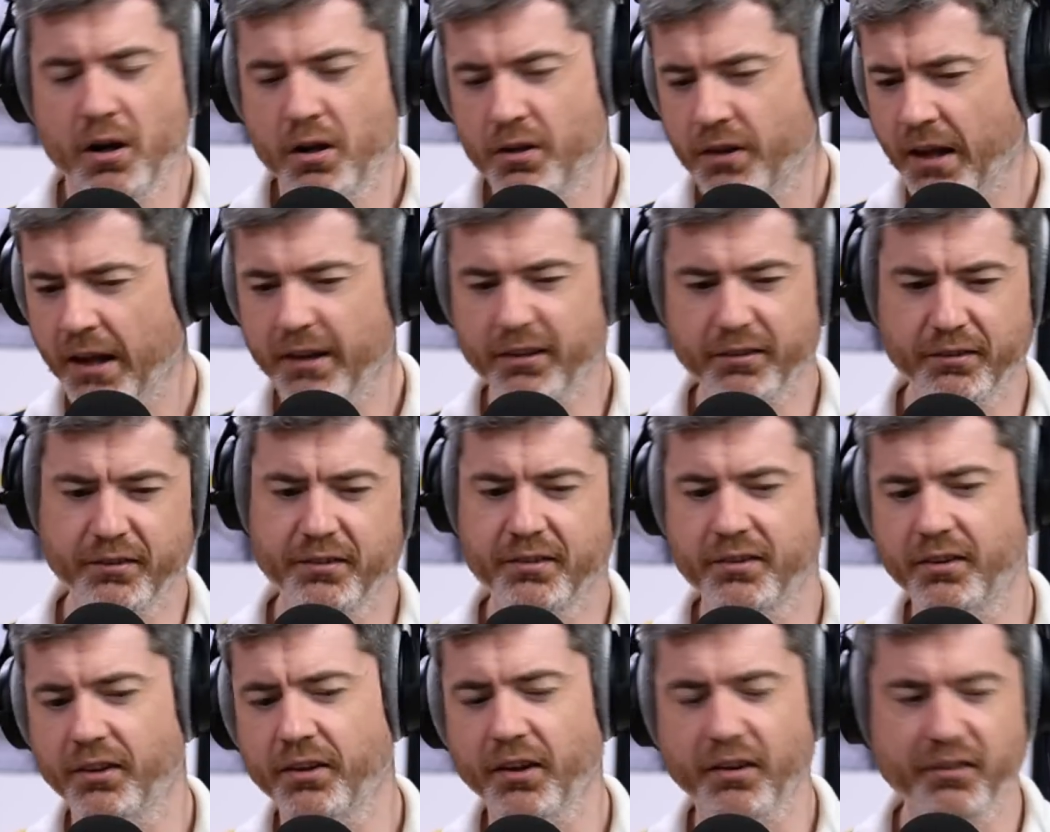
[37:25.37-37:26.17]

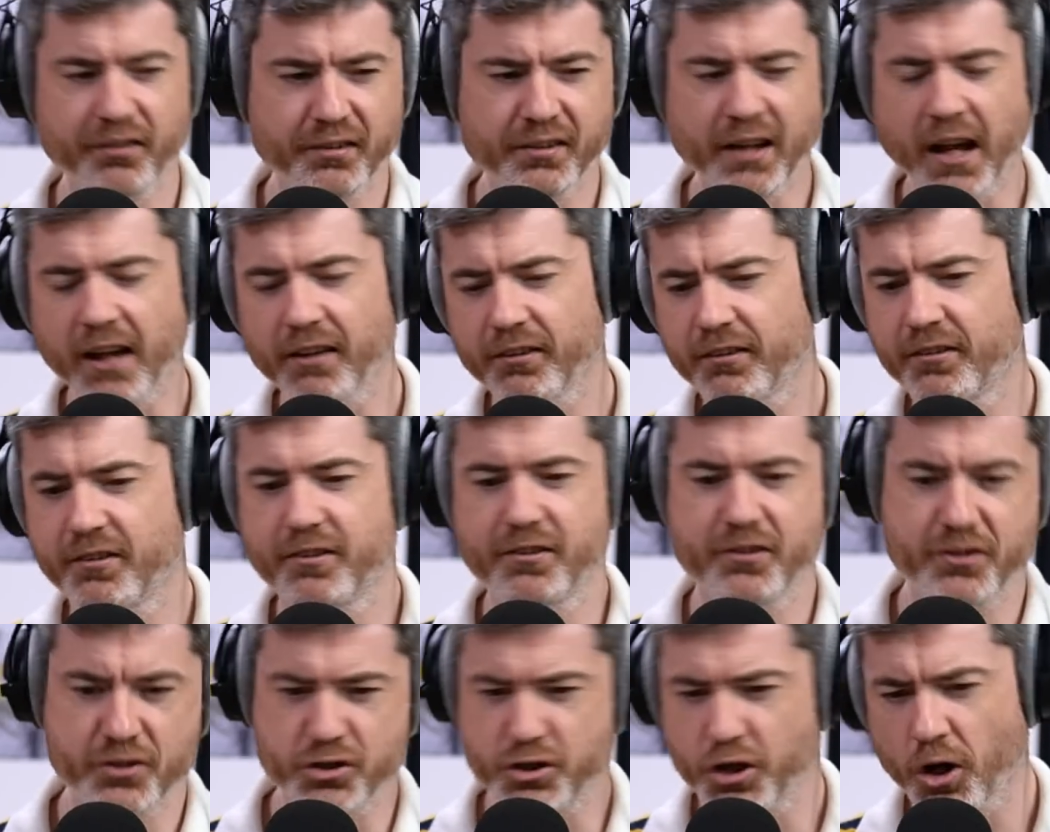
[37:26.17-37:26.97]
that's the
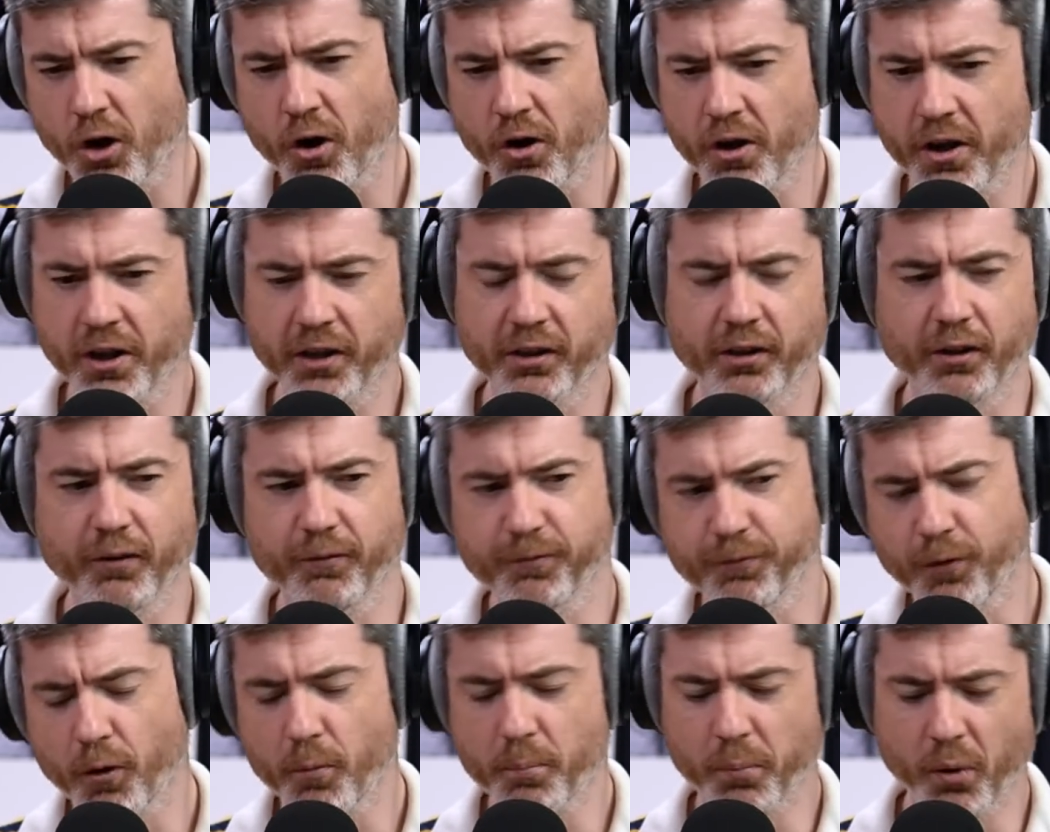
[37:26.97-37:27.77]
stats show you that
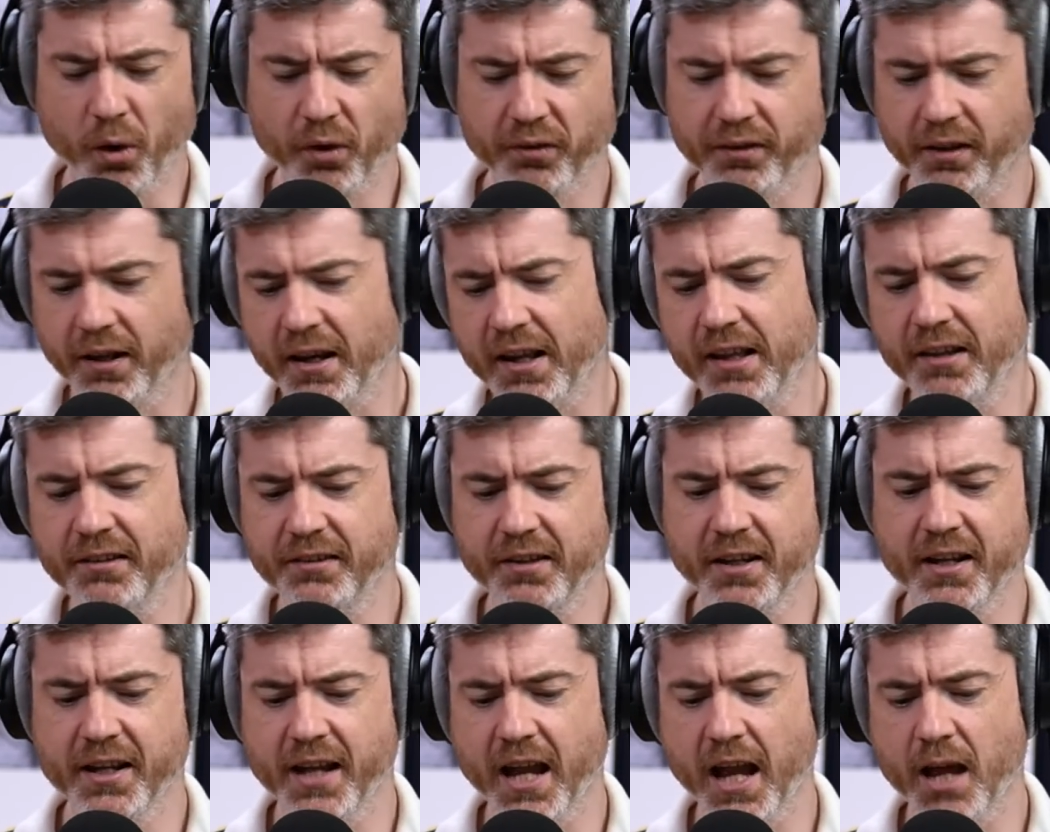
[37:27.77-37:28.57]
football's an
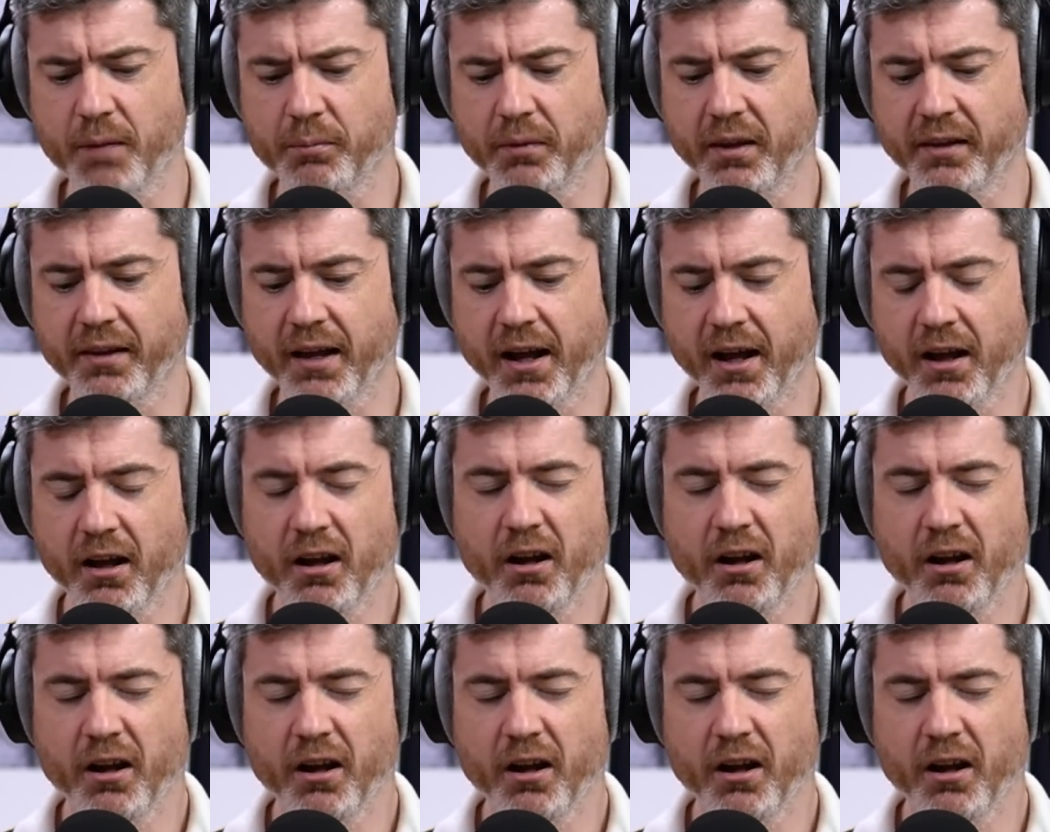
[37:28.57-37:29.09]
easier game than that.